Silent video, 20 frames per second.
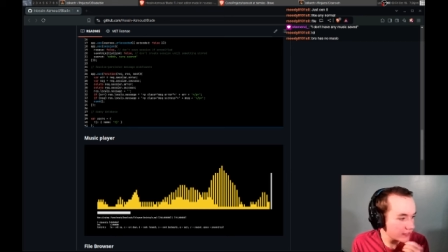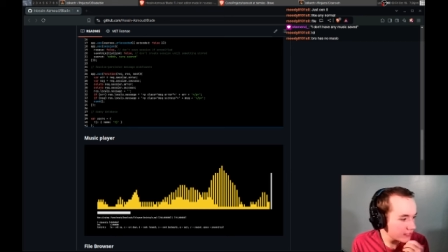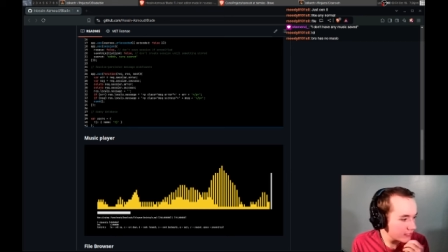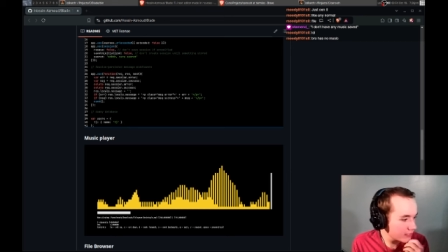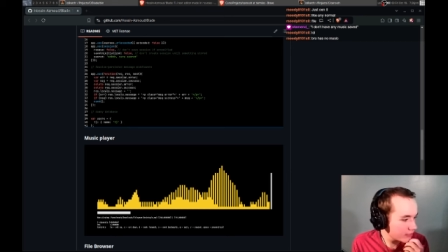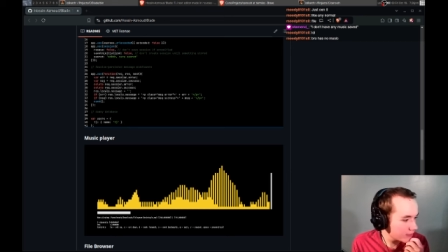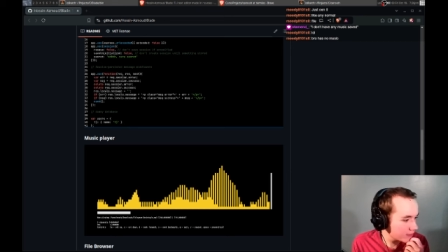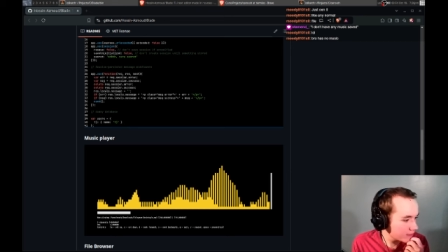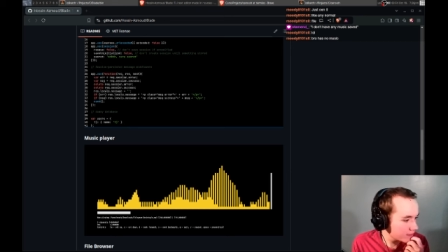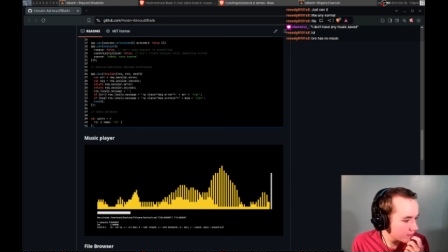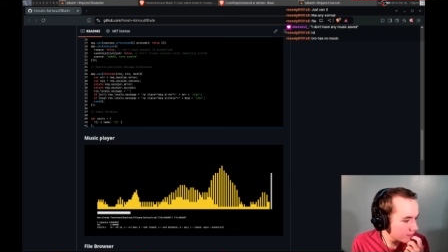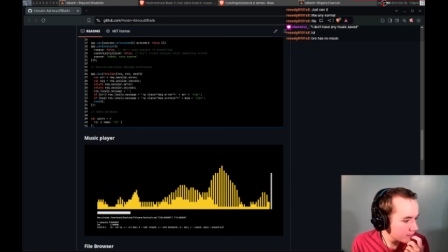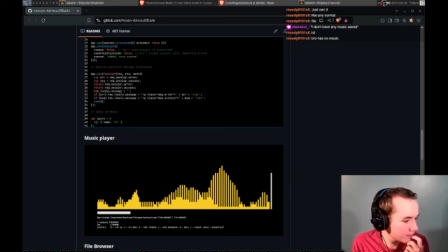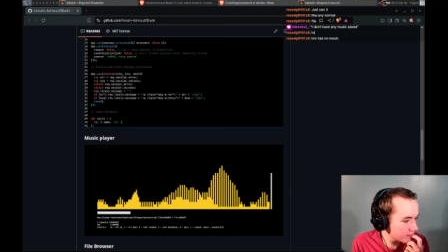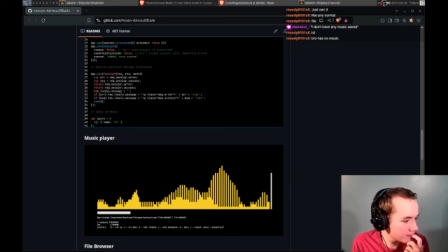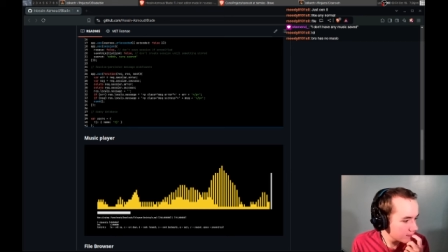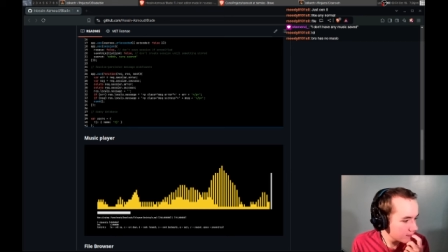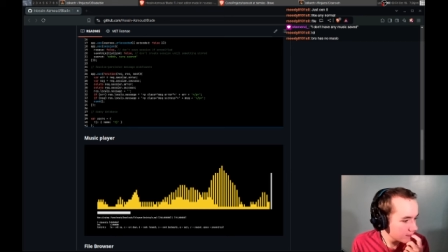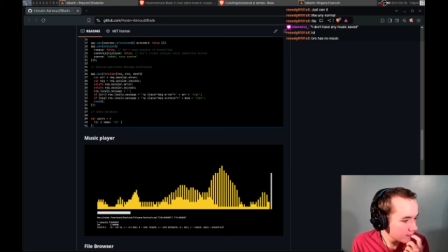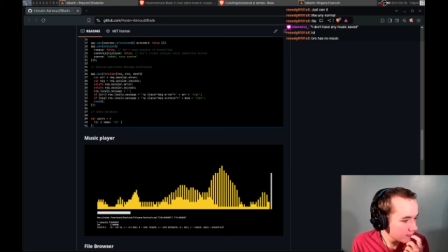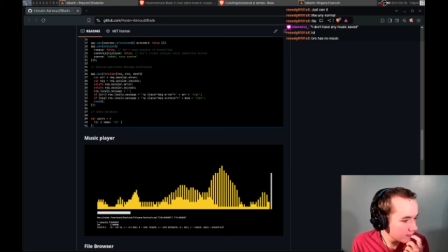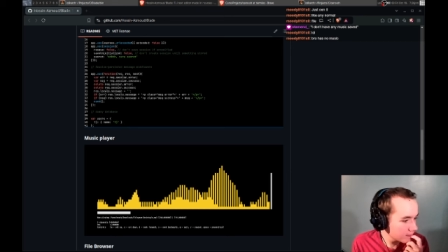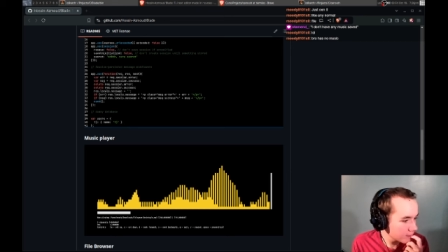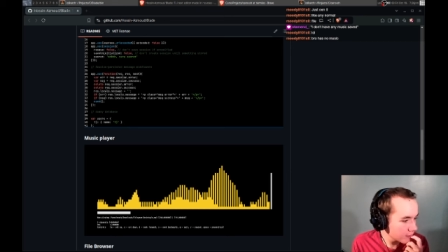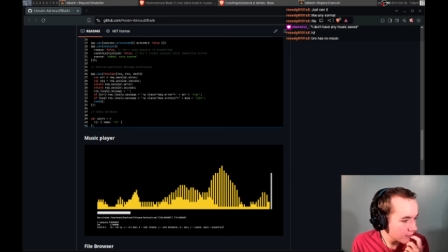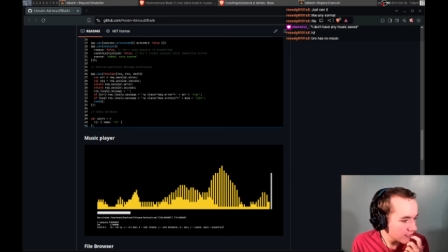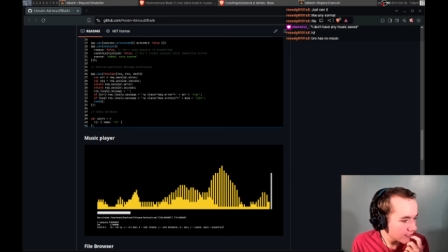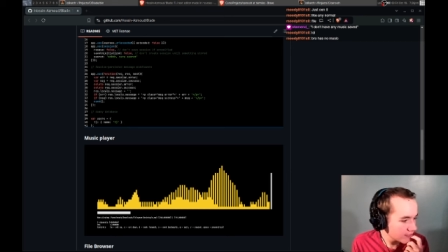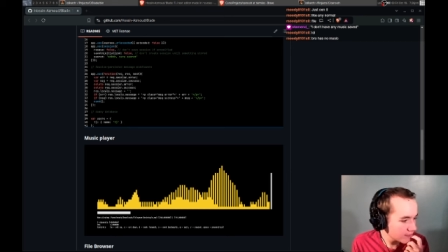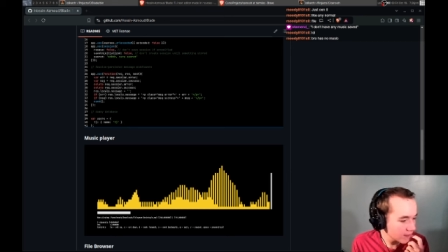either.
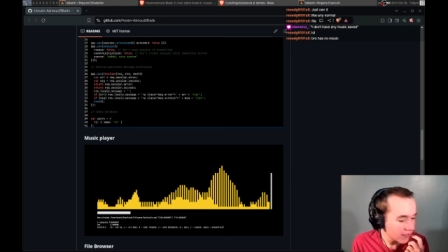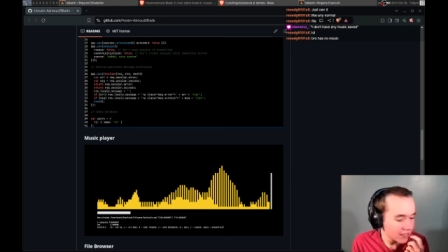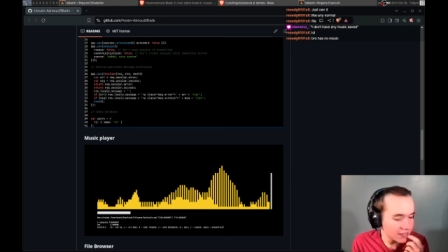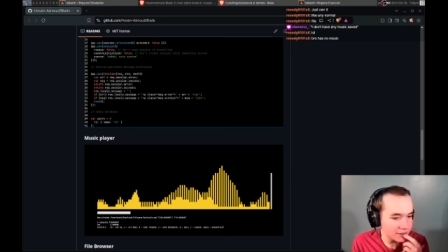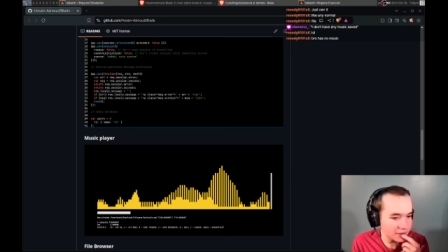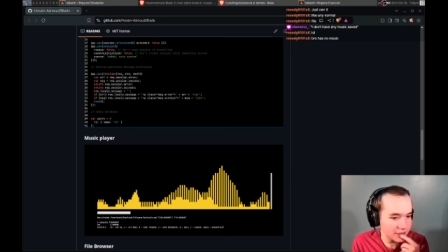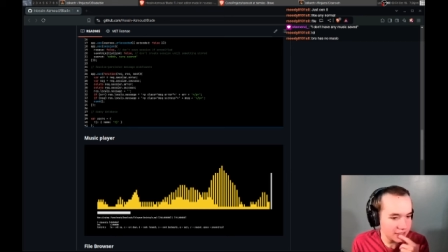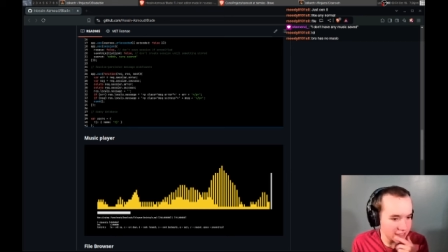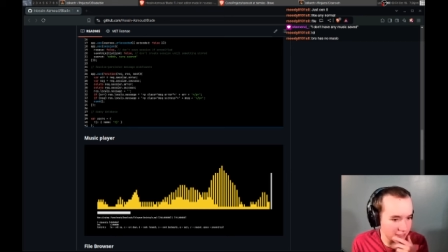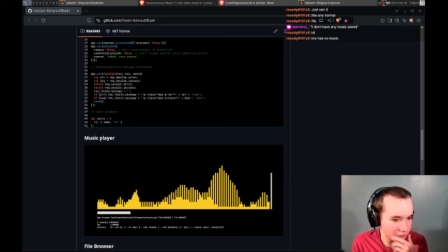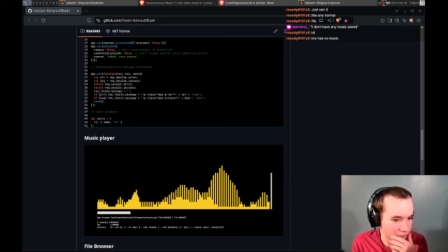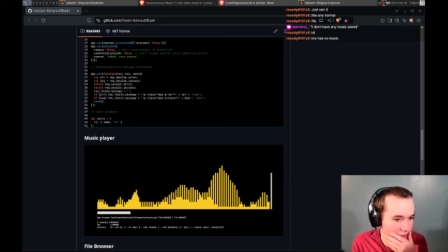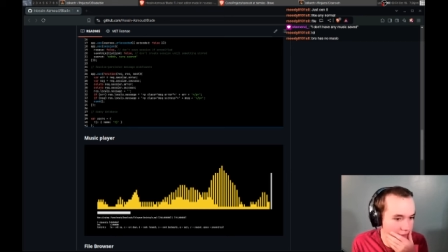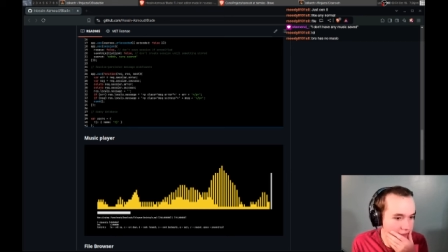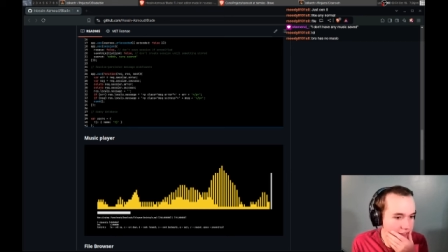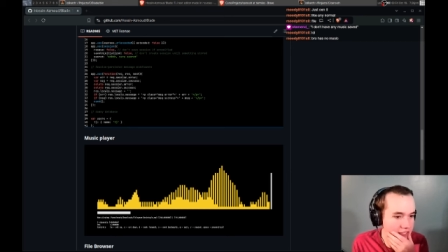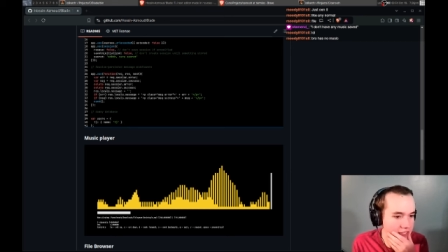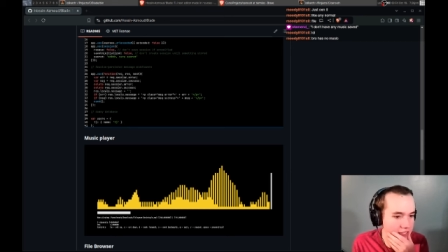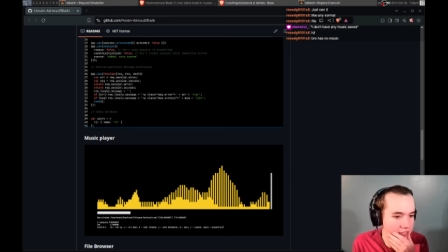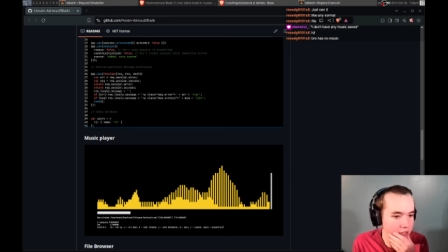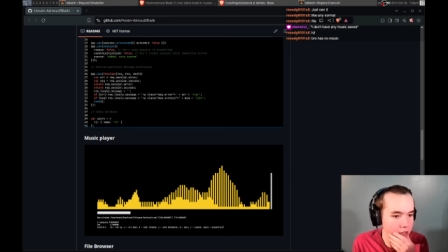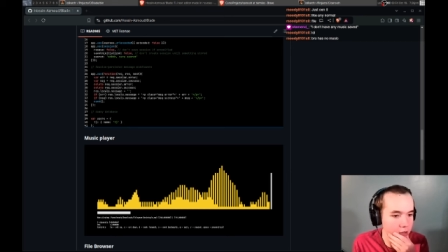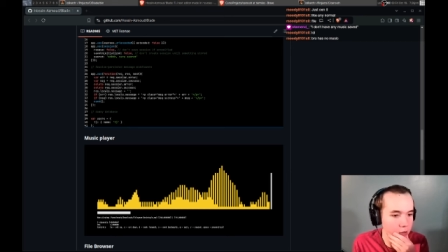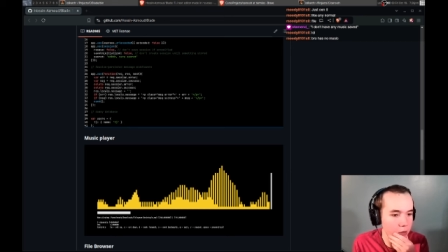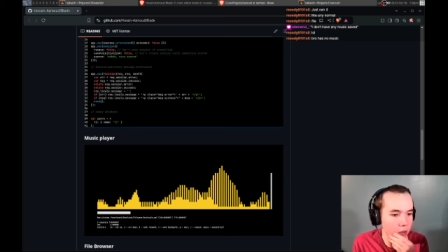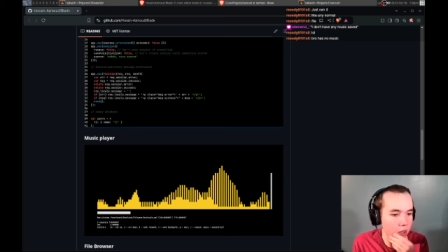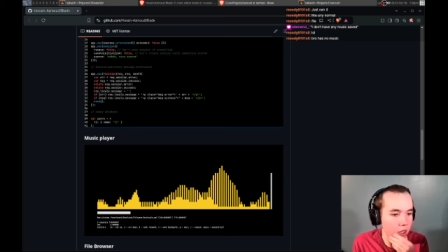Well, I don't listen to music, so...